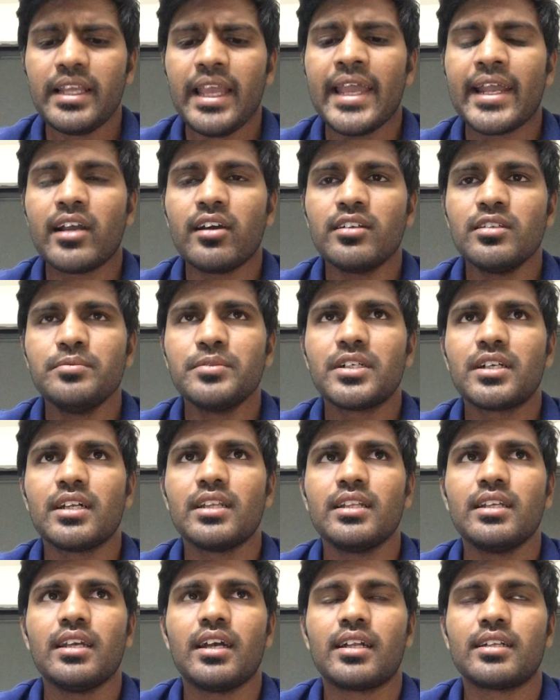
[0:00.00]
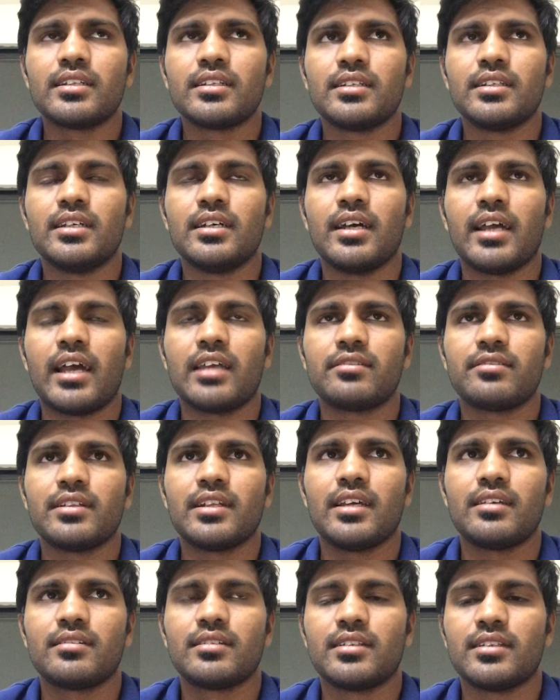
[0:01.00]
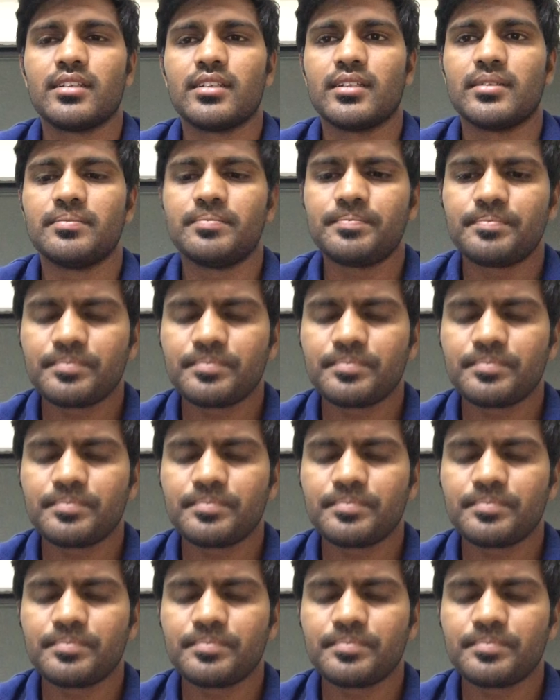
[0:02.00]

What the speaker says: economically, and as well as in the